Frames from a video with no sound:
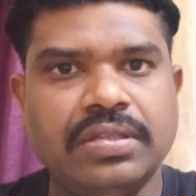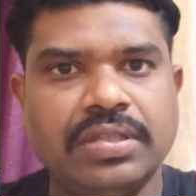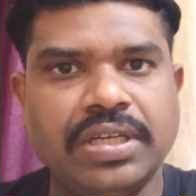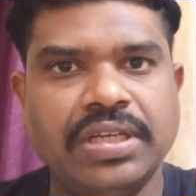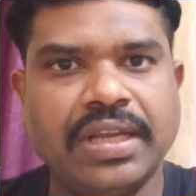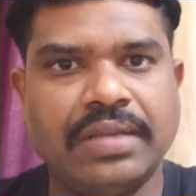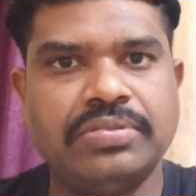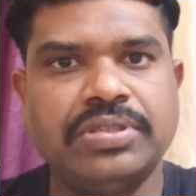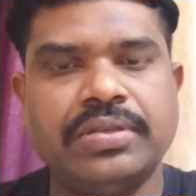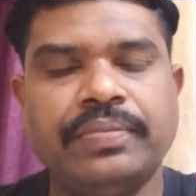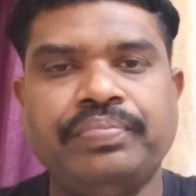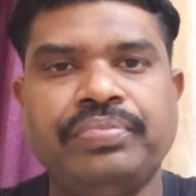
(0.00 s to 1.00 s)
three types.
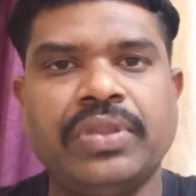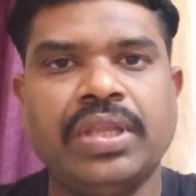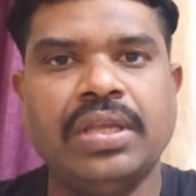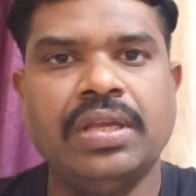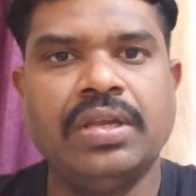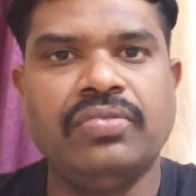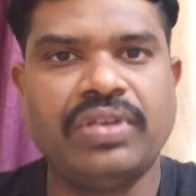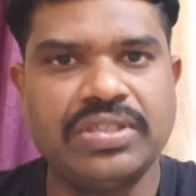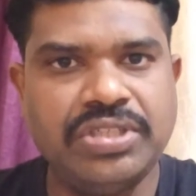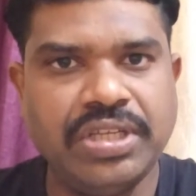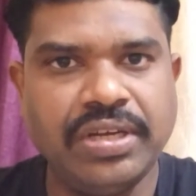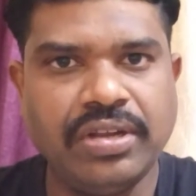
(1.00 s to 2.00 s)
First
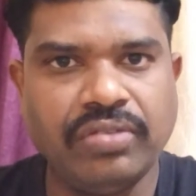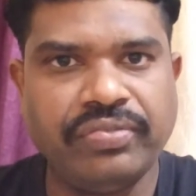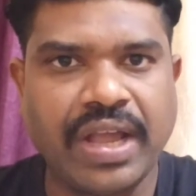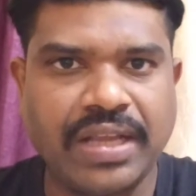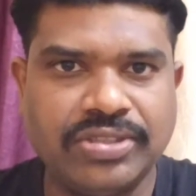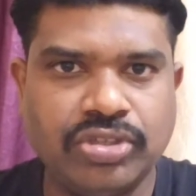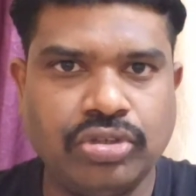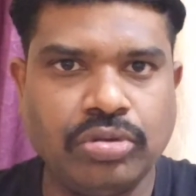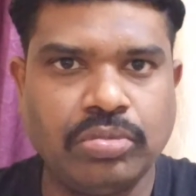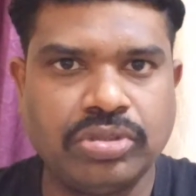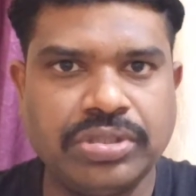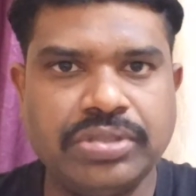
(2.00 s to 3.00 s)
degree of
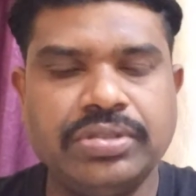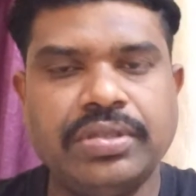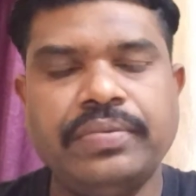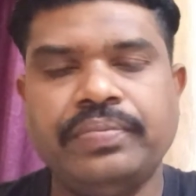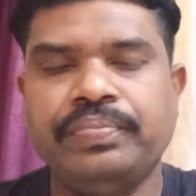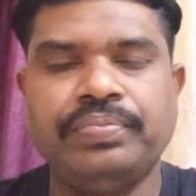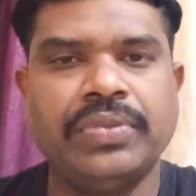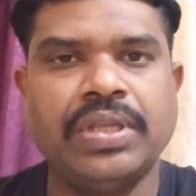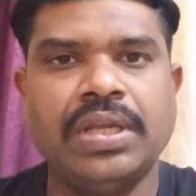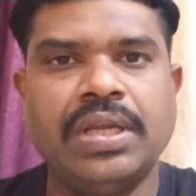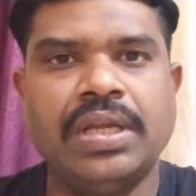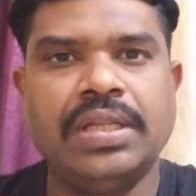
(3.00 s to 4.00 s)
axonotmosis,
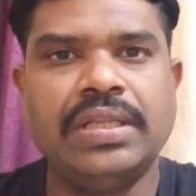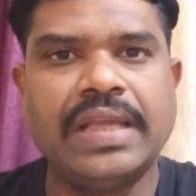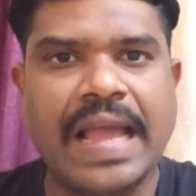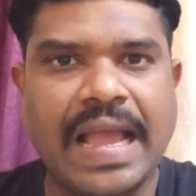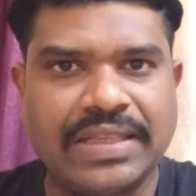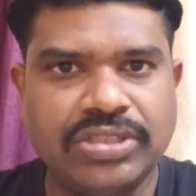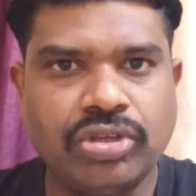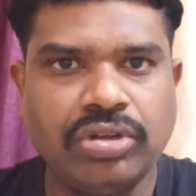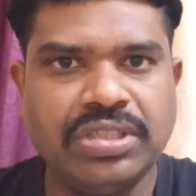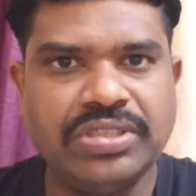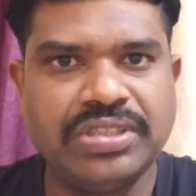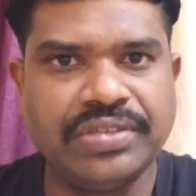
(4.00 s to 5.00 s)
the axon
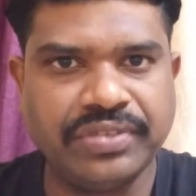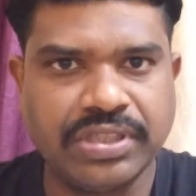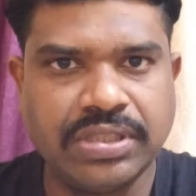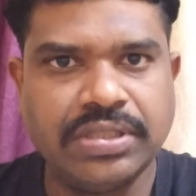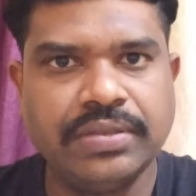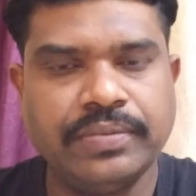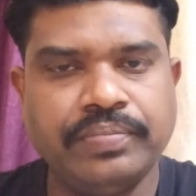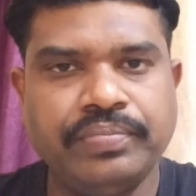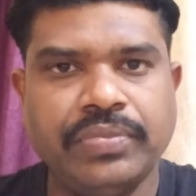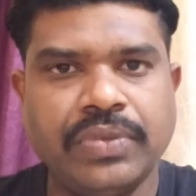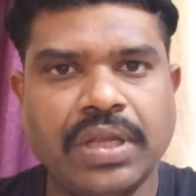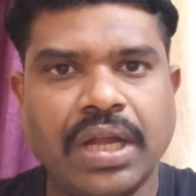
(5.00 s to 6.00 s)
is severed
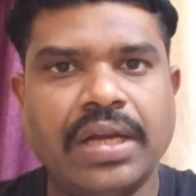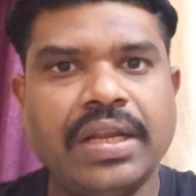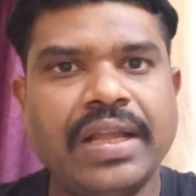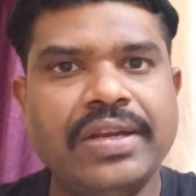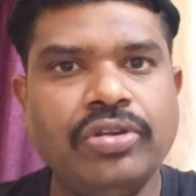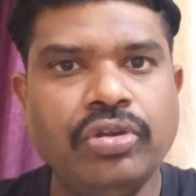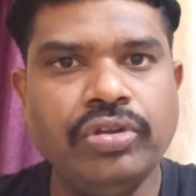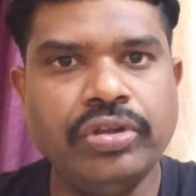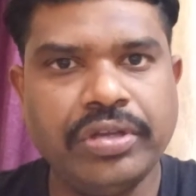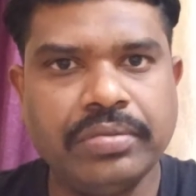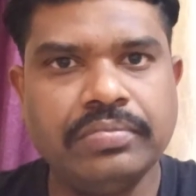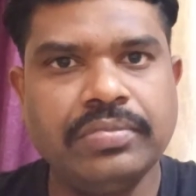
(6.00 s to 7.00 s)
and
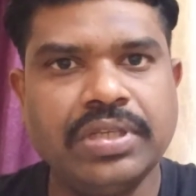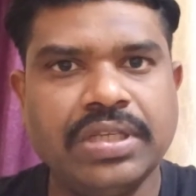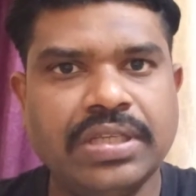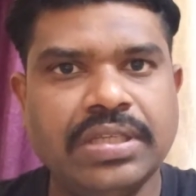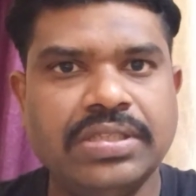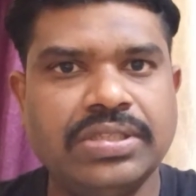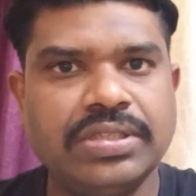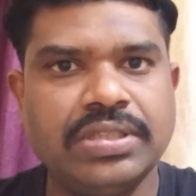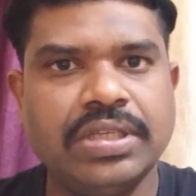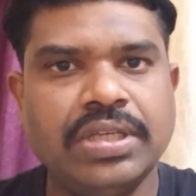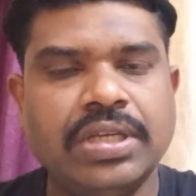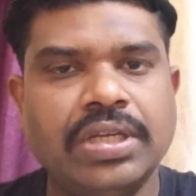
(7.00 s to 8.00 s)
endoneurium is
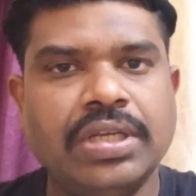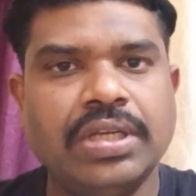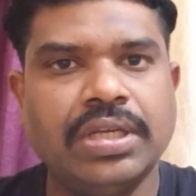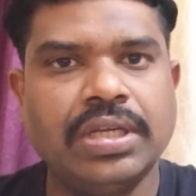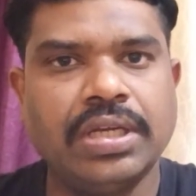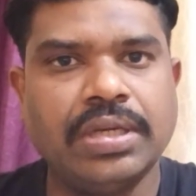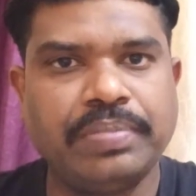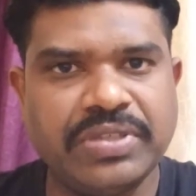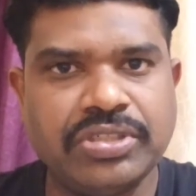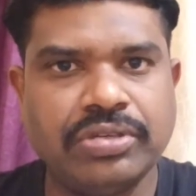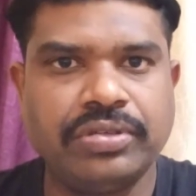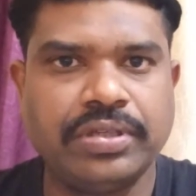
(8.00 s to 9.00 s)

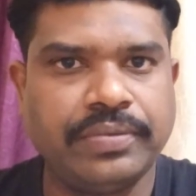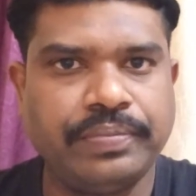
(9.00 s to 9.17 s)
preserved.